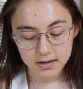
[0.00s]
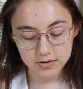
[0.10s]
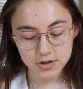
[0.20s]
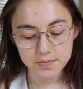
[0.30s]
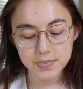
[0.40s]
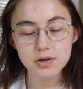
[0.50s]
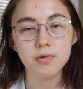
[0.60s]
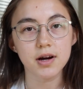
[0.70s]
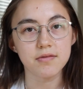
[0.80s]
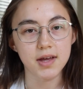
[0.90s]
just be
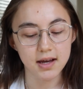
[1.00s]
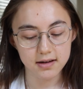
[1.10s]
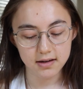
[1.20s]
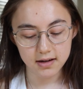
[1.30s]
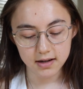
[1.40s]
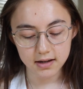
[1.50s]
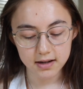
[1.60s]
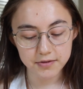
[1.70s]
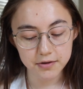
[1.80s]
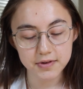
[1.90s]
aware of that.
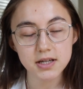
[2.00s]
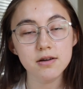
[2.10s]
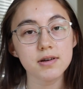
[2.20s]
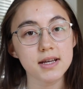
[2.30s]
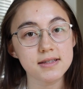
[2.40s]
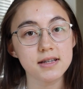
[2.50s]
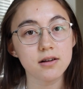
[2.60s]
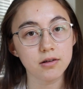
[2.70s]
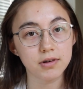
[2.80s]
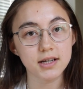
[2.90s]
Uh, if your video isn't
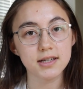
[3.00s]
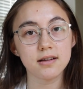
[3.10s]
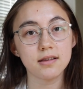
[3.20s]
already